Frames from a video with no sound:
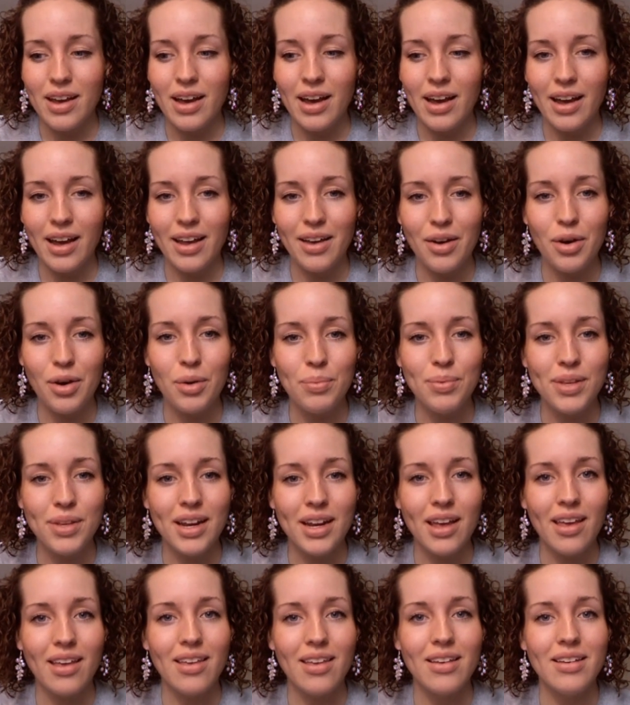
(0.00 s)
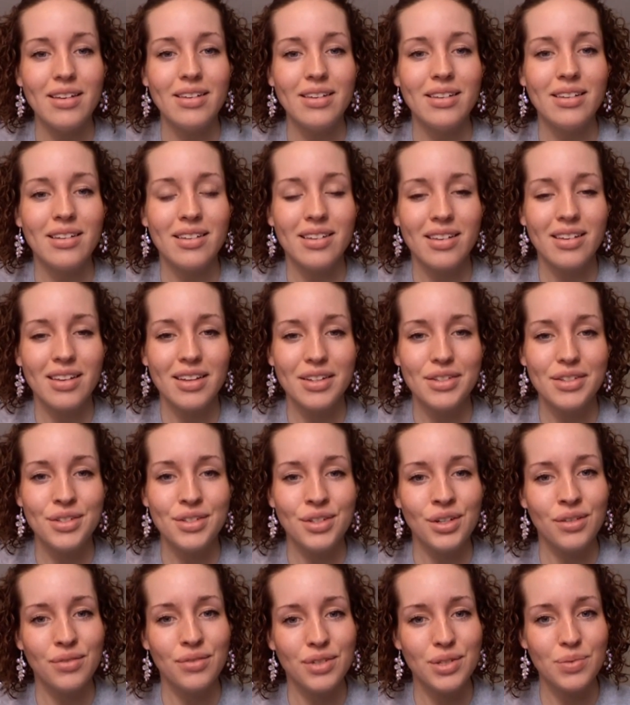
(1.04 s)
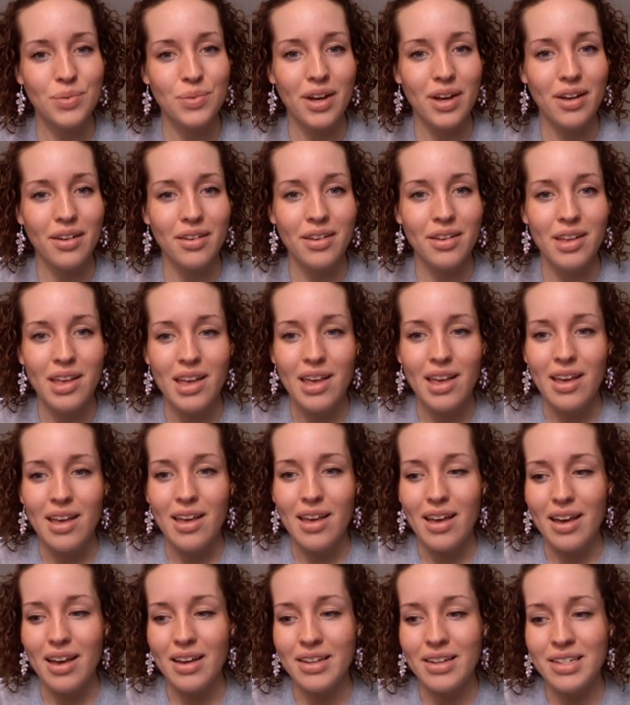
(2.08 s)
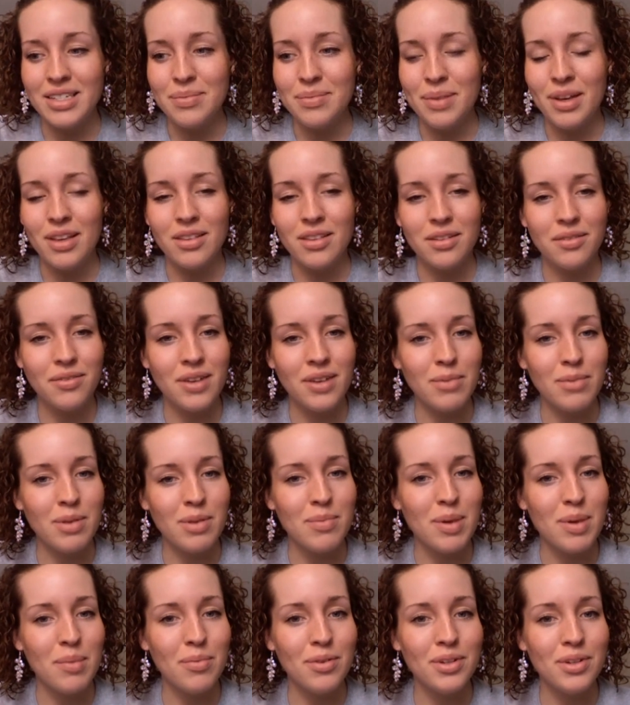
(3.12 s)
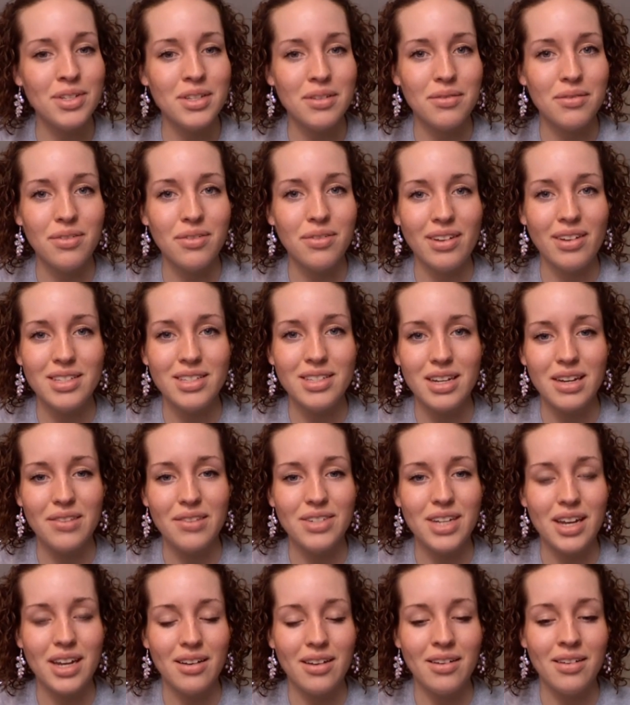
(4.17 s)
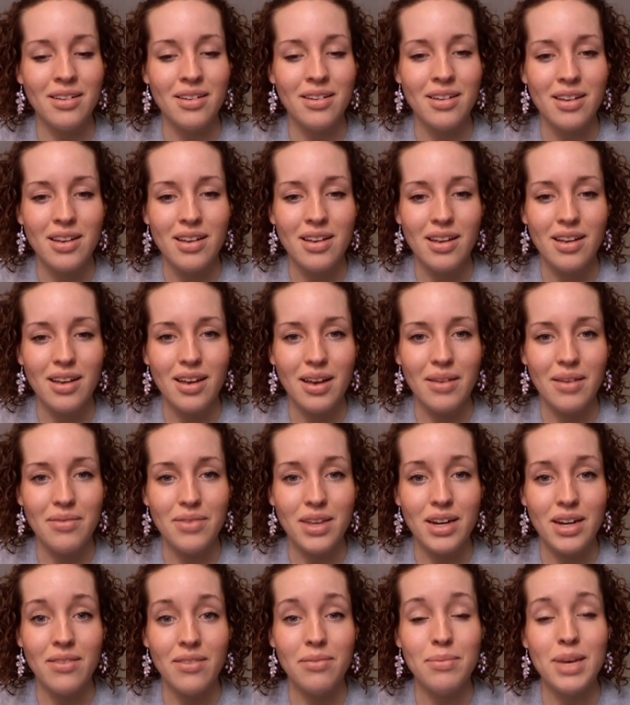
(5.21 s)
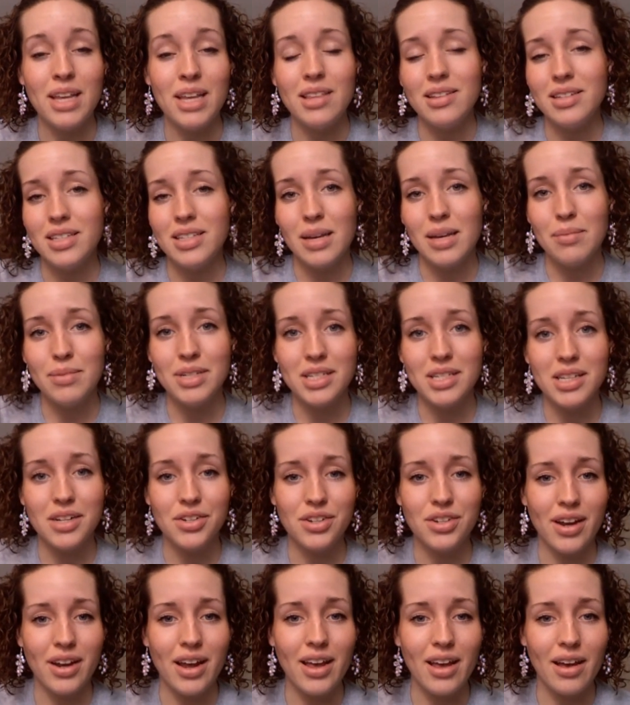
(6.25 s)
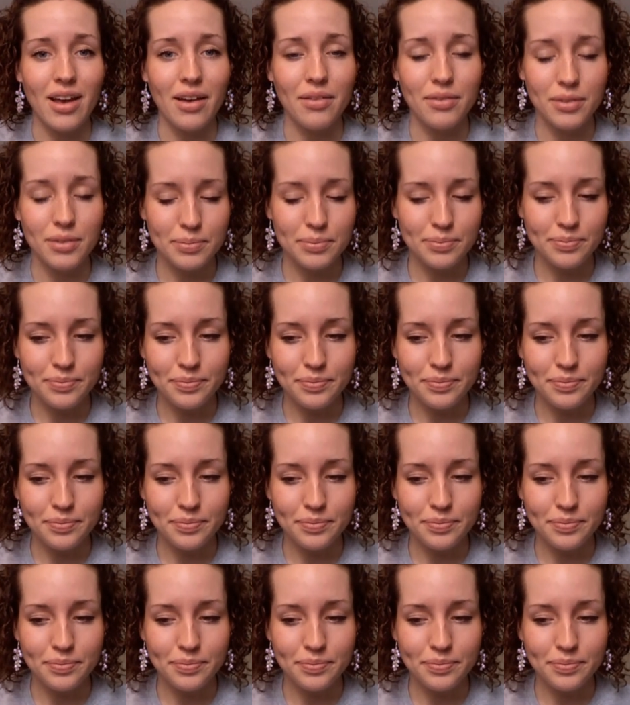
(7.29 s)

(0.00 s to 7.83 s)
I hope that I can serve as well as my other family members and friends that have done, that have made the same decision I have.